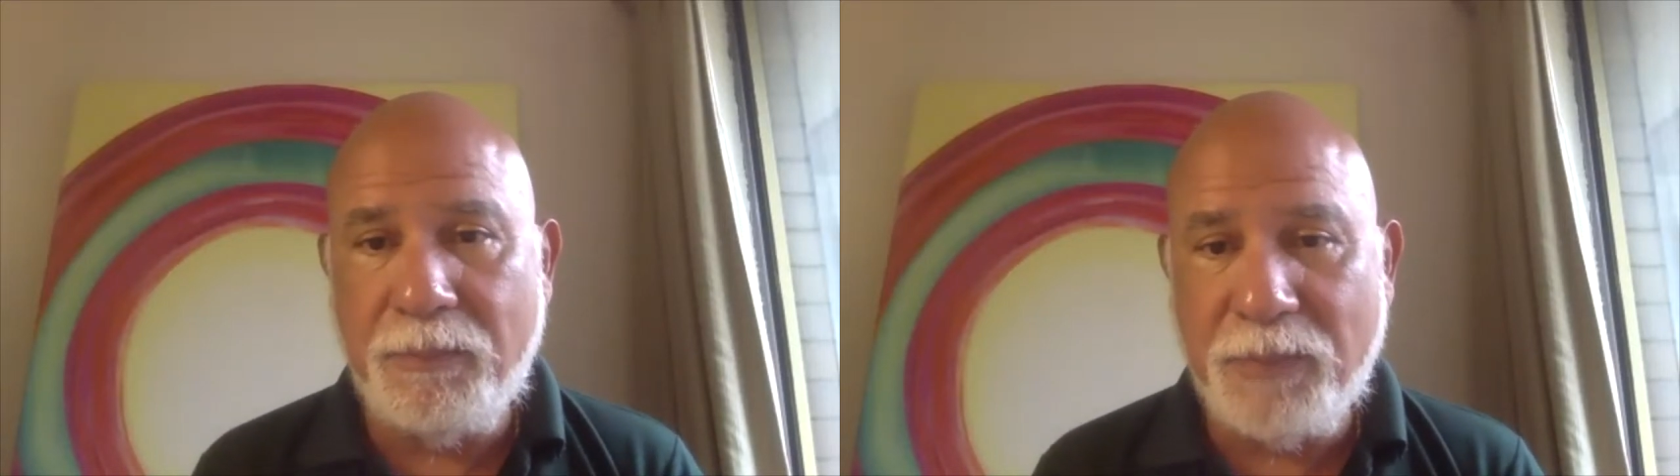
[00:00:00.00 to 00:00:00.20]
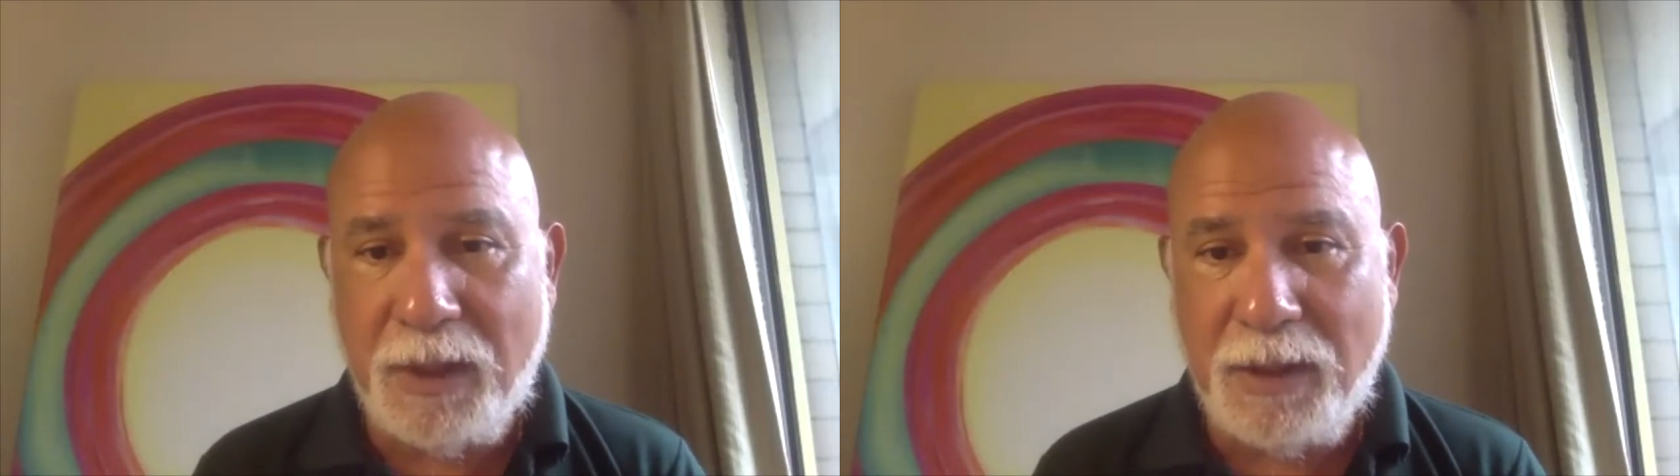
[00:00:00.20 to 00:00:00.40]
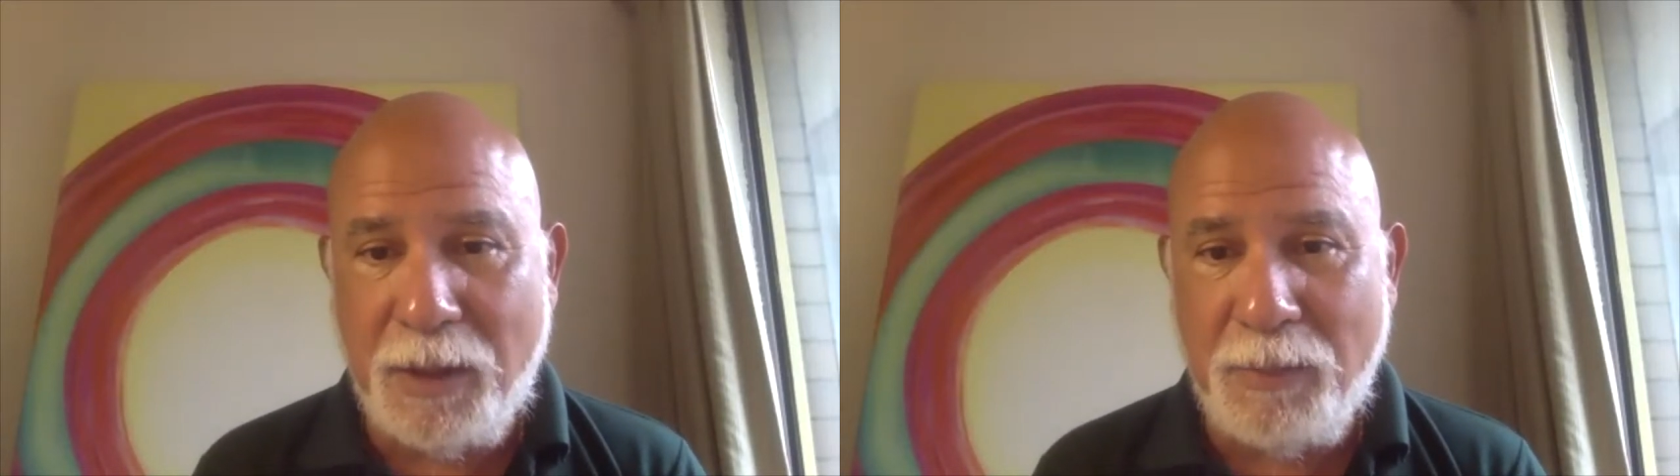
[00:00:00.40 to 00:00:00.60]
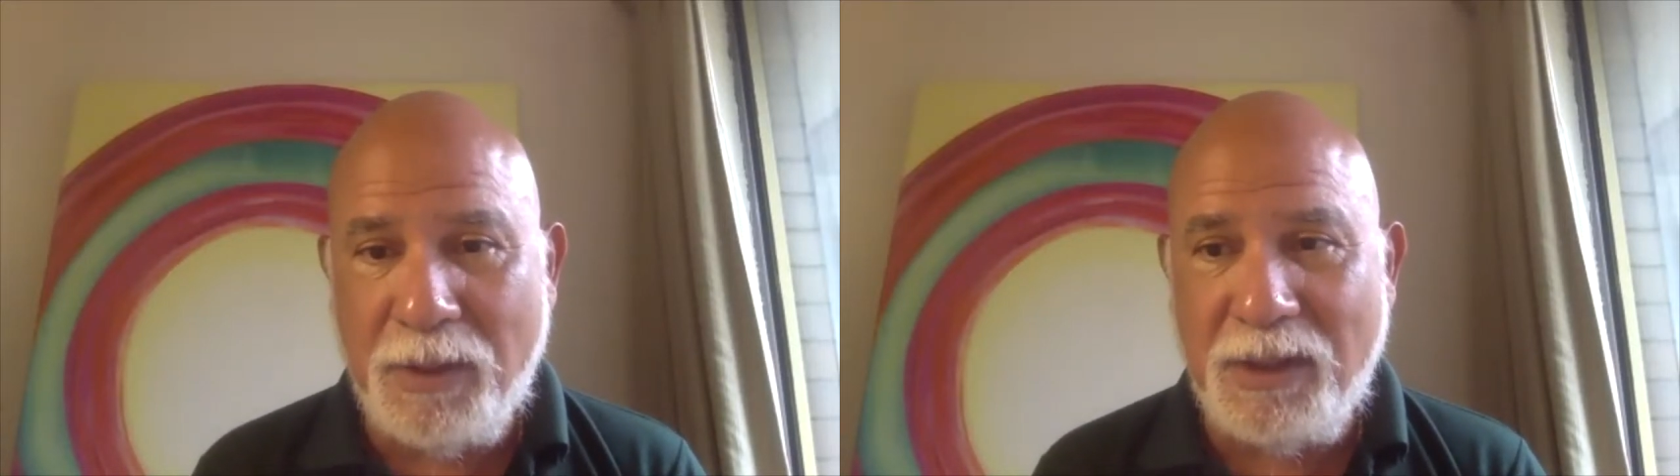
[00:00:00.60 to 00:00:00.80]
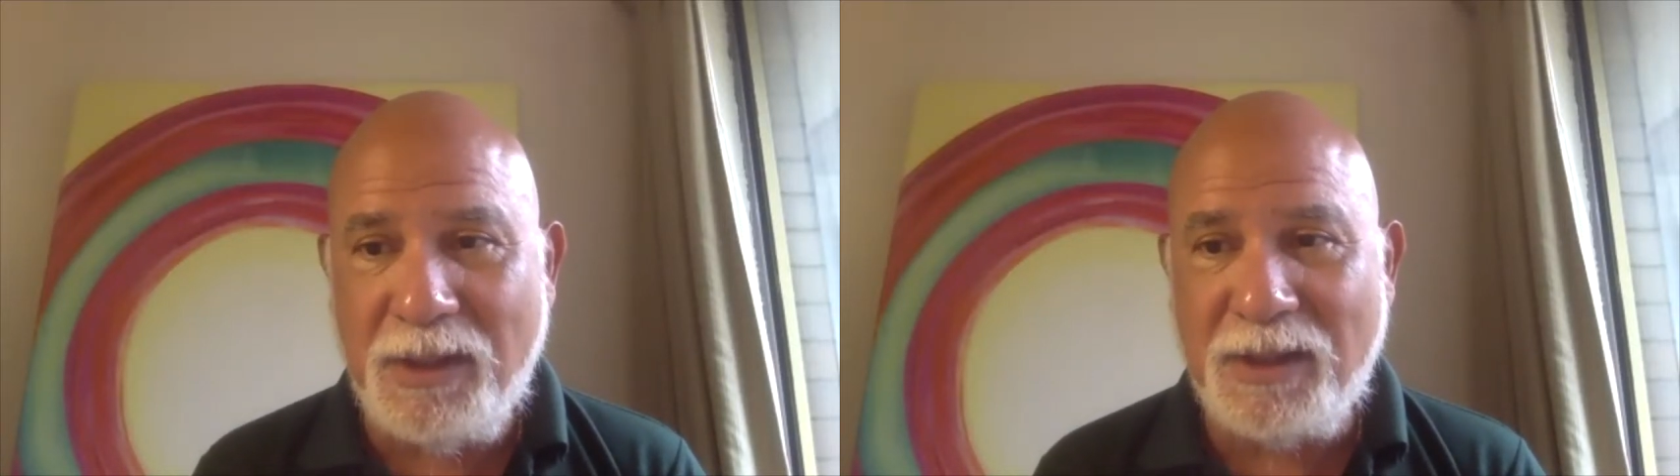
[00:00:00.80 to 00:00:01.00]
Denver
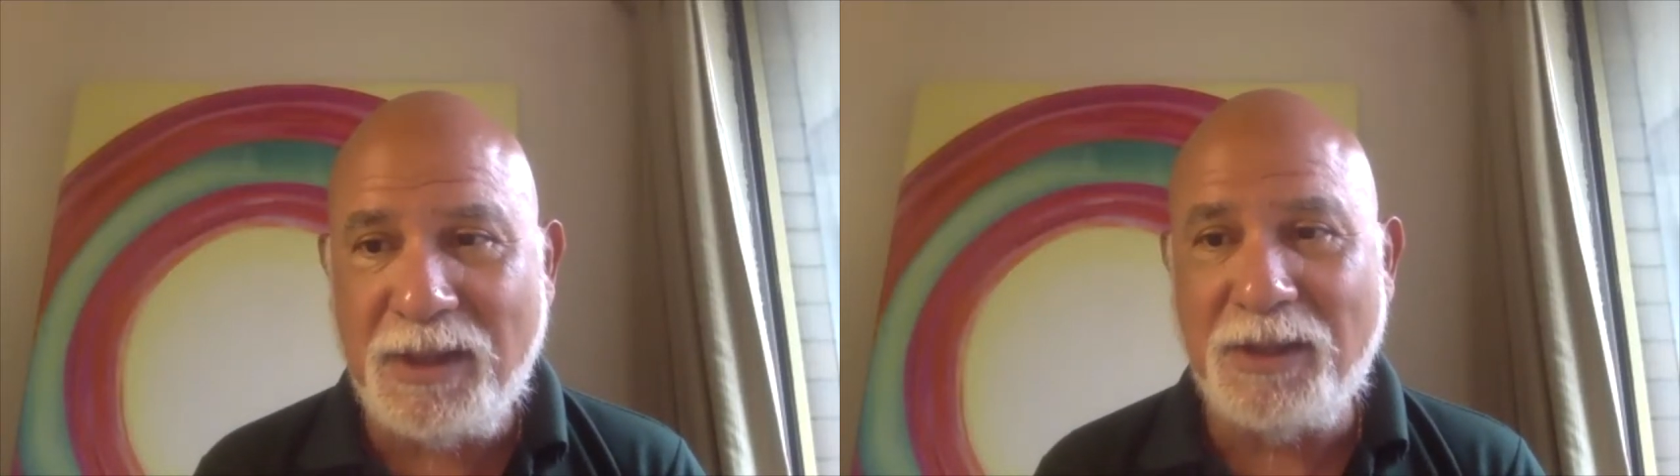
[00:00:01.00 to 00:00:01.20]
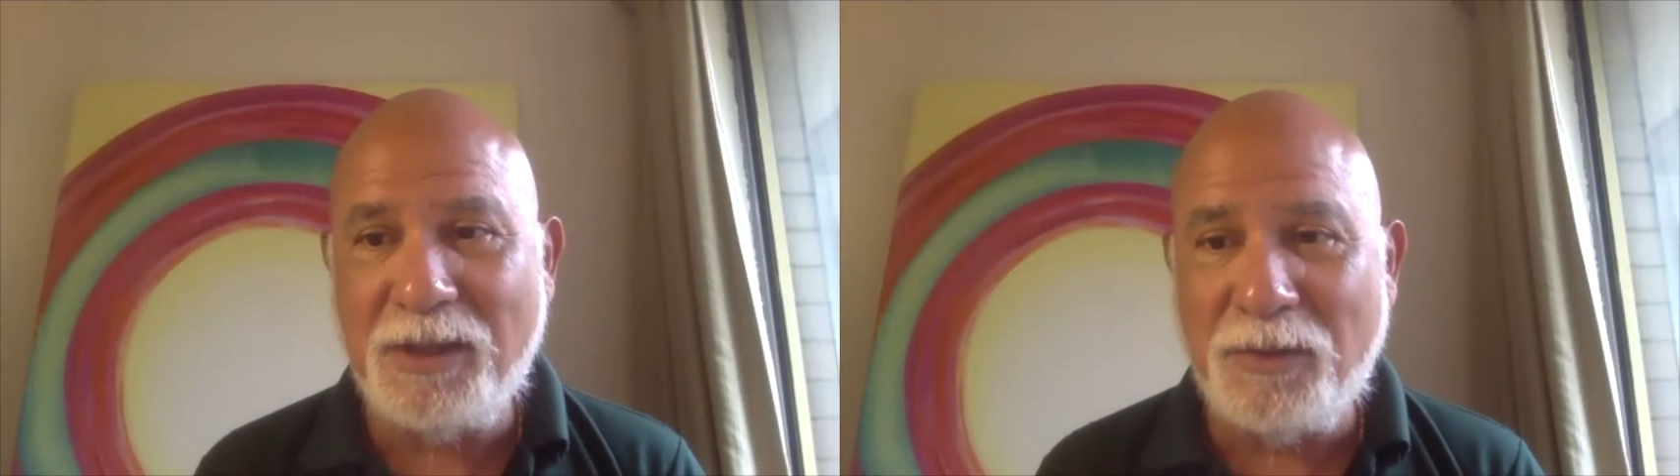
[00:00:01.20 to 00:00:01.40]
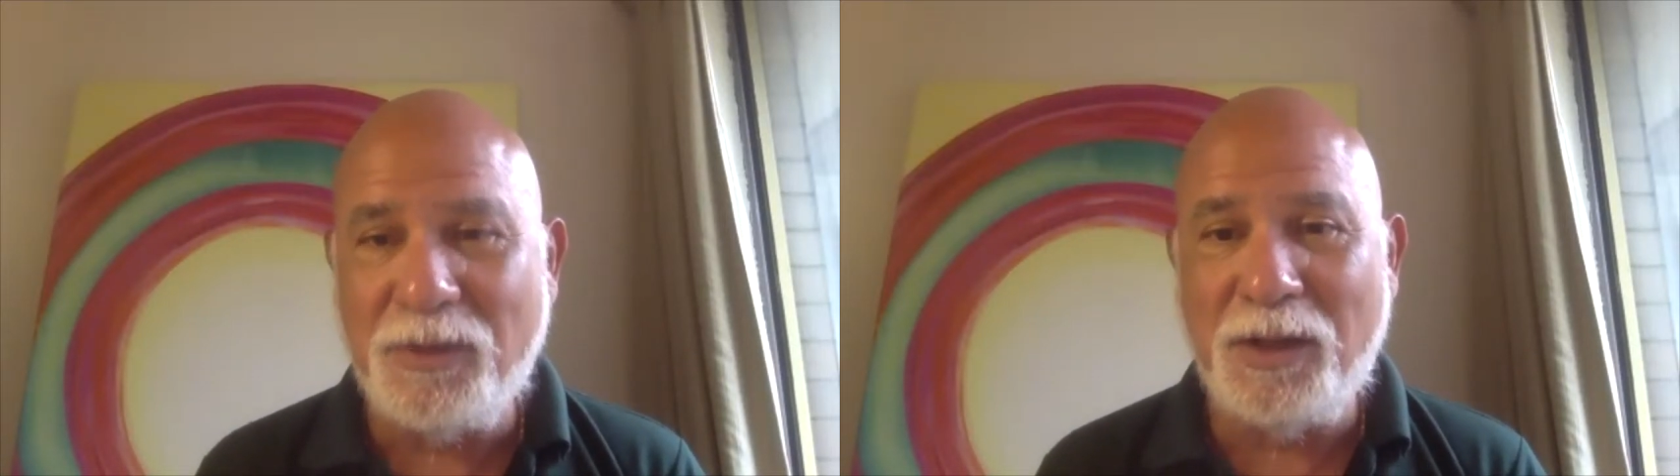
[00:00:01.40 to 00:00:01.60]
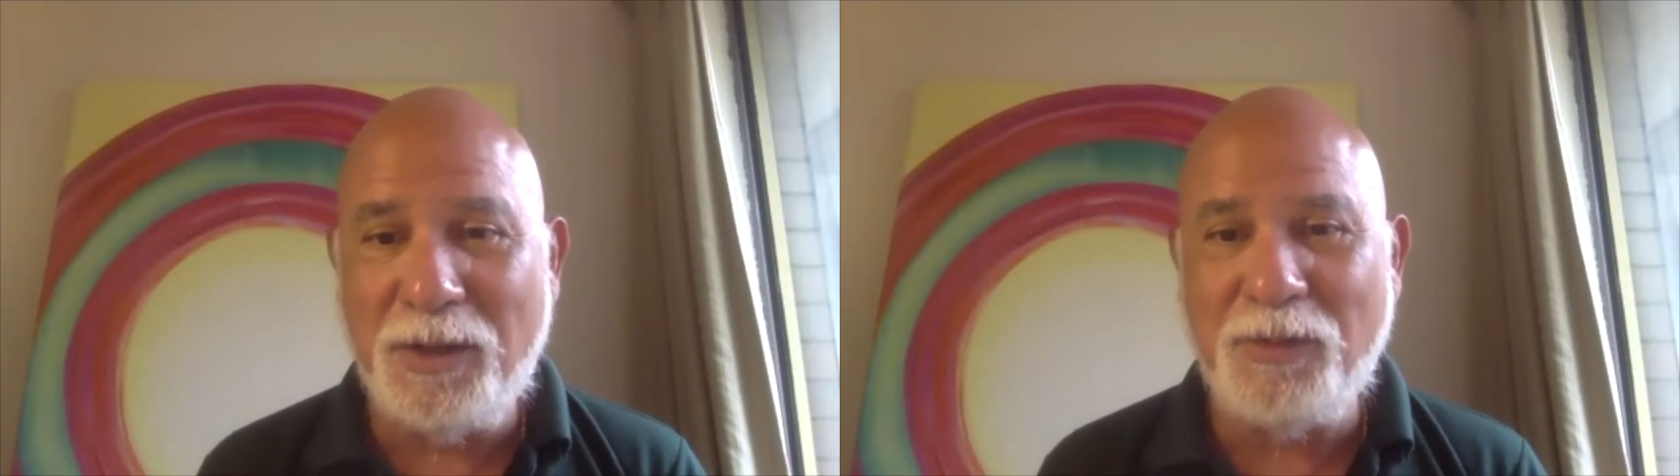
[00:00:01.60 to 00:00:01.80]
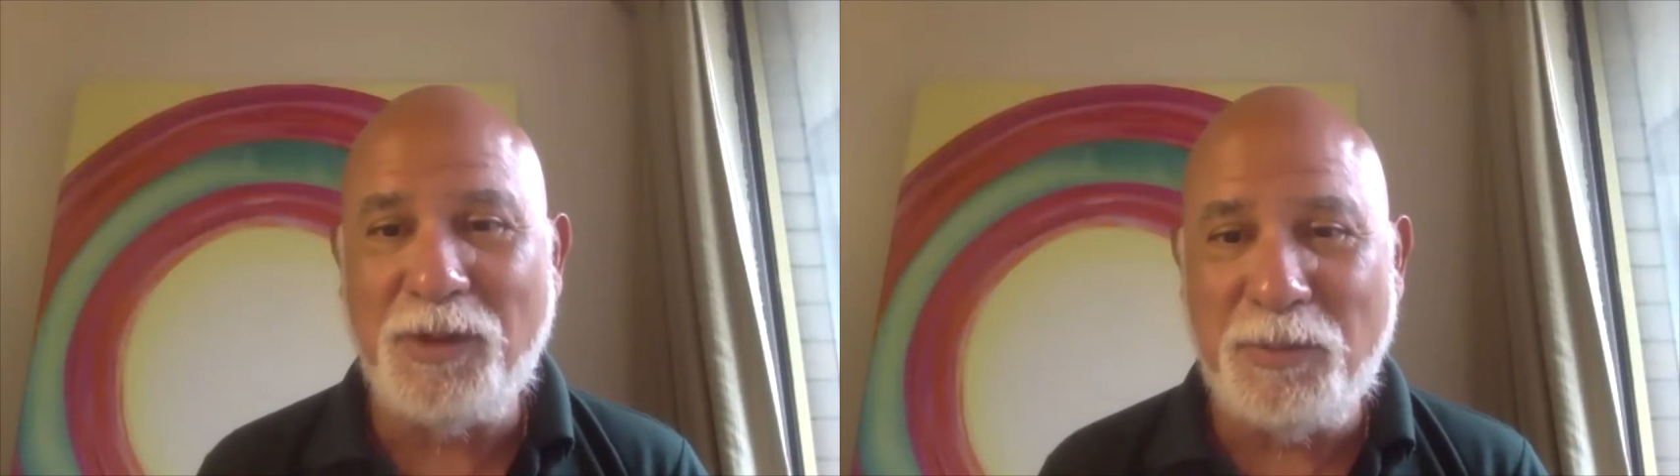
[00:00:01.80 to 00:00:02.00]
is the center of the
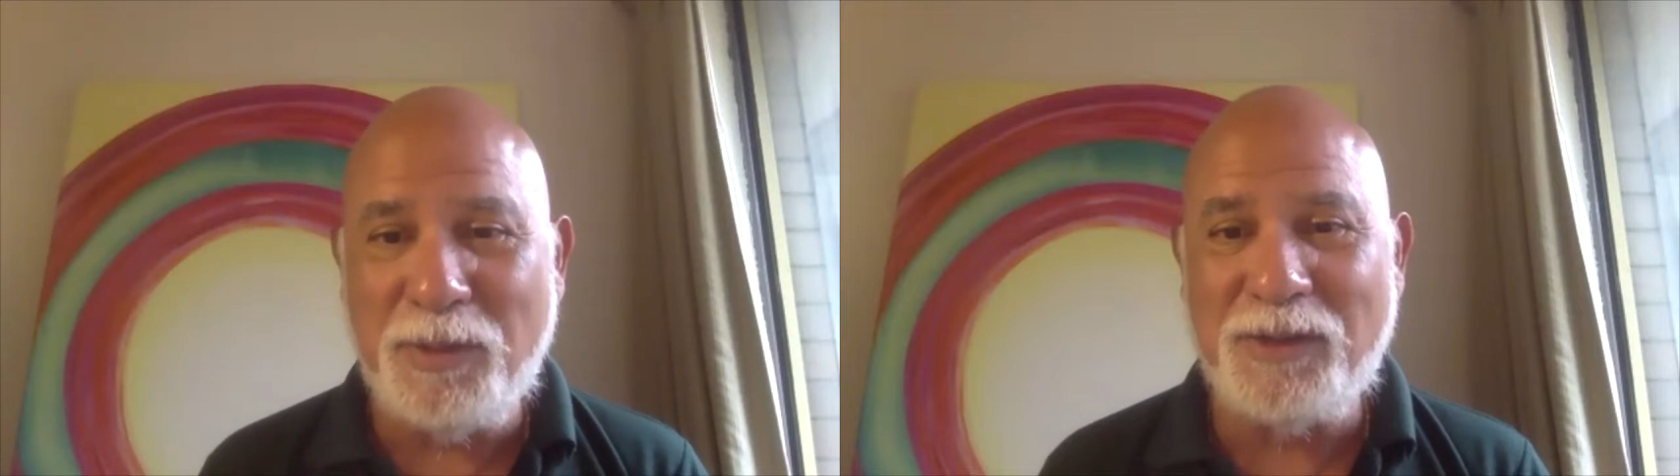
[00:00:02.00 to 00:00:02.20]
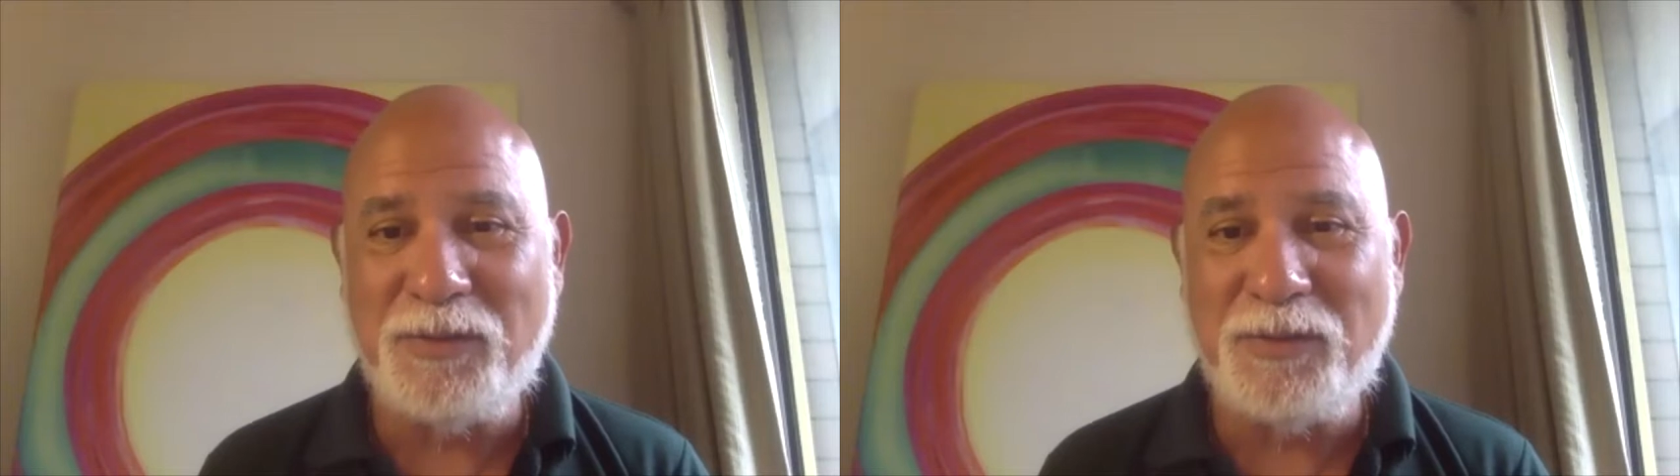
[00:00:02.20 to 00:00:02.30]
universe